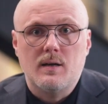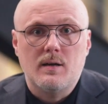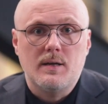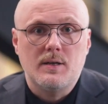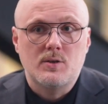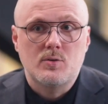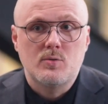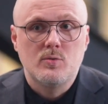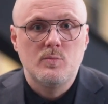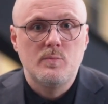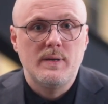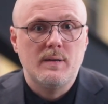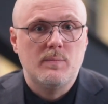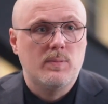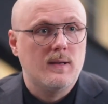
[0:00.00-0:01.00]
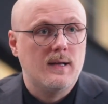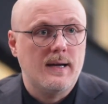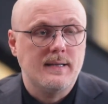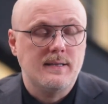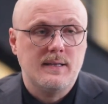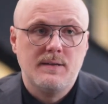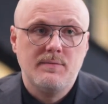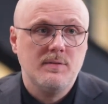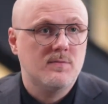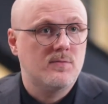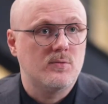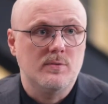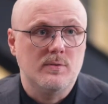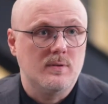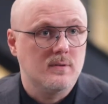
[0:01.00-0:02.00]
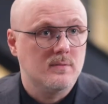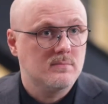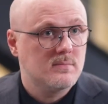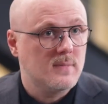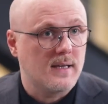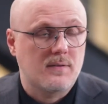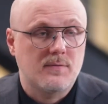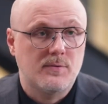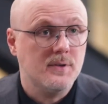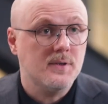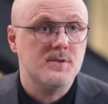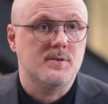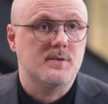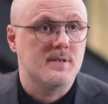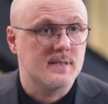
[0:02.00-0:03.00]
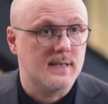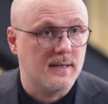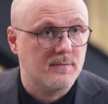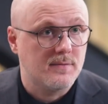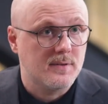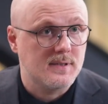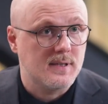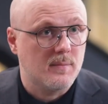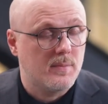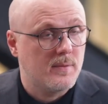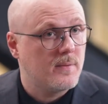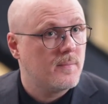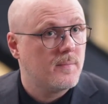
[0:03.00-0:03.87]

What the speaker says: it could be applied even for like furniture design, for example.